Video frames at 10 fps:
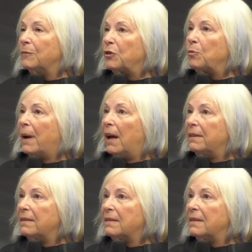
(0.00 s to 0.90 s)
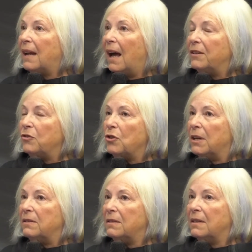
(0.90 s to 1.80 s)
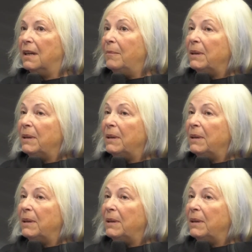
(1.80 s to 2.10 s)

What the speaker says: response, not just,